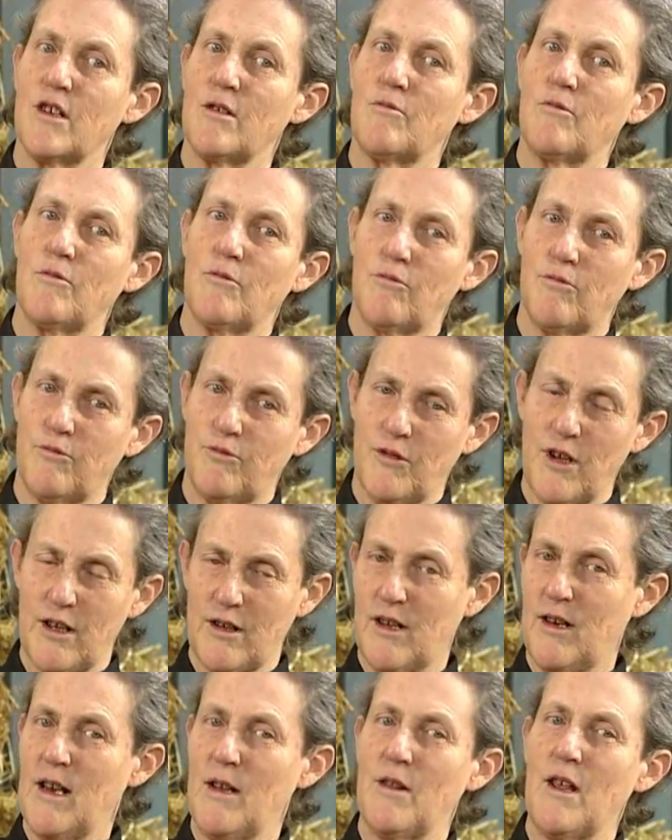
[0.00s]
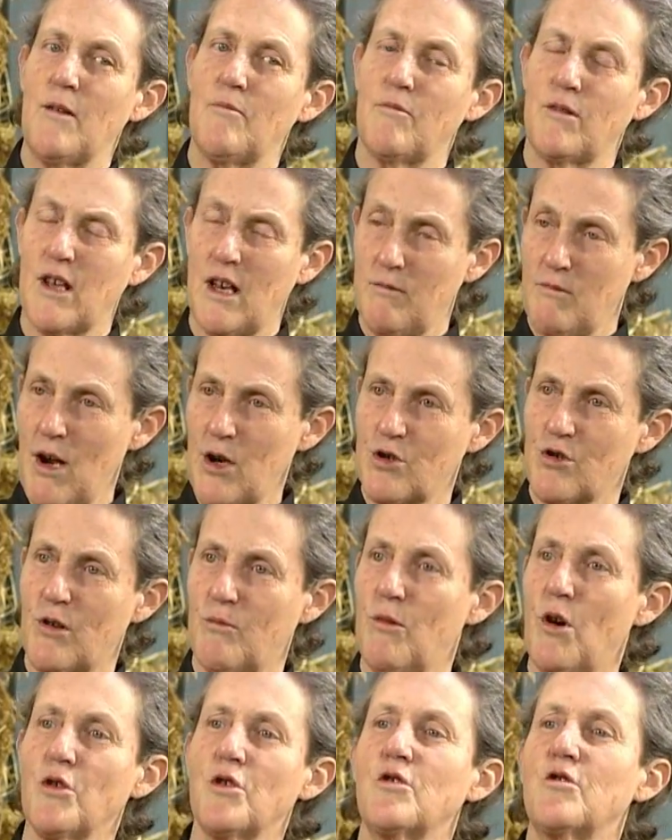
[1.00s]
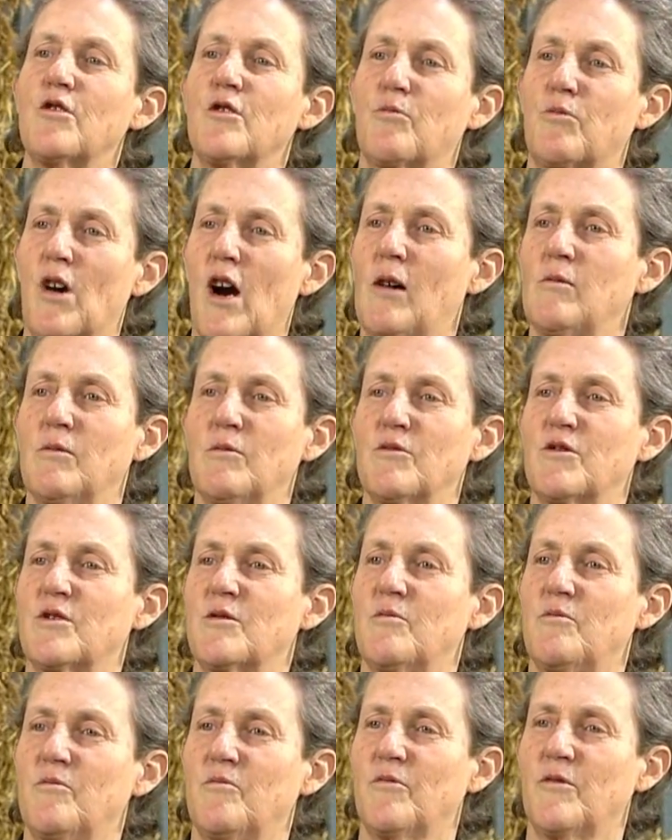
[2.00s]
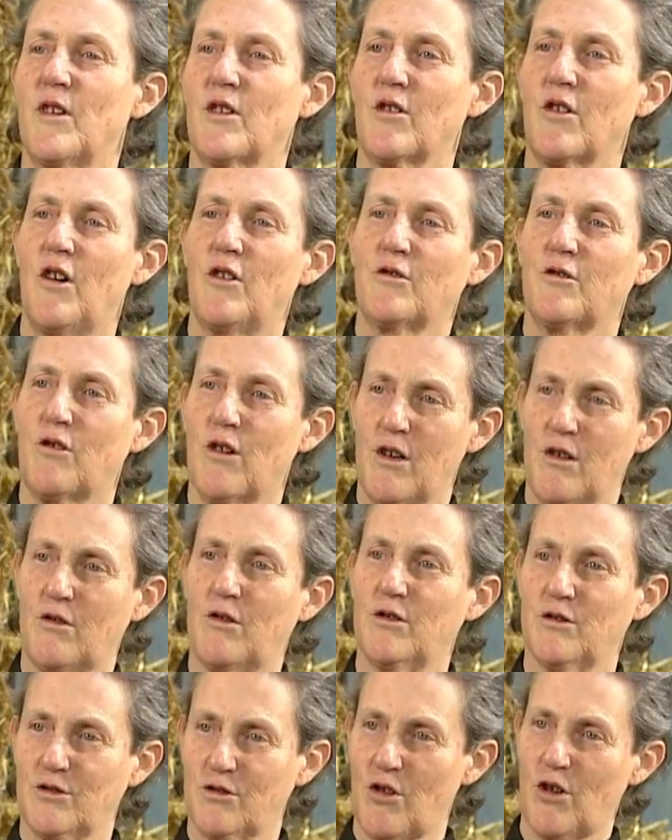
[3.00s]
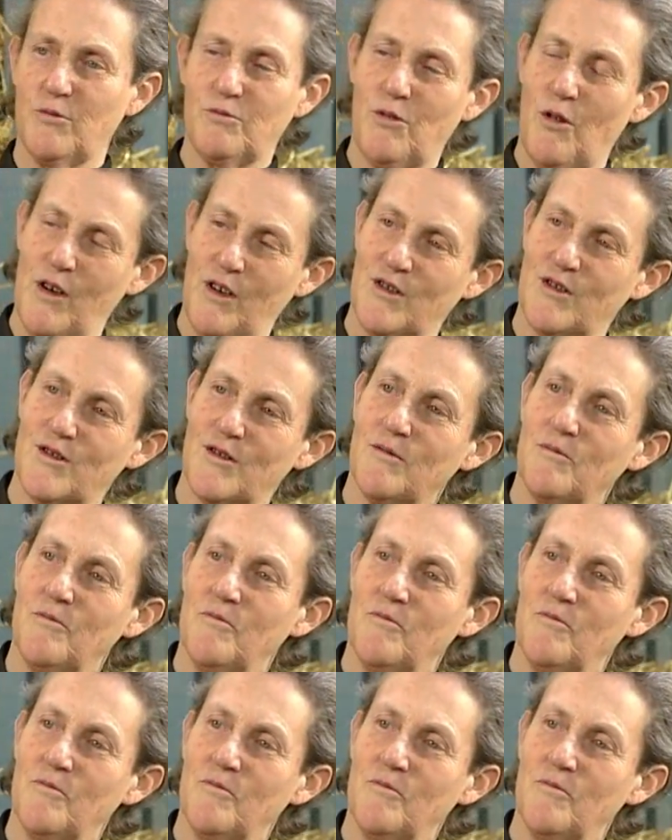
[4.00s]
that, that, can, that can measure a multitude of problems. They're called critical control points.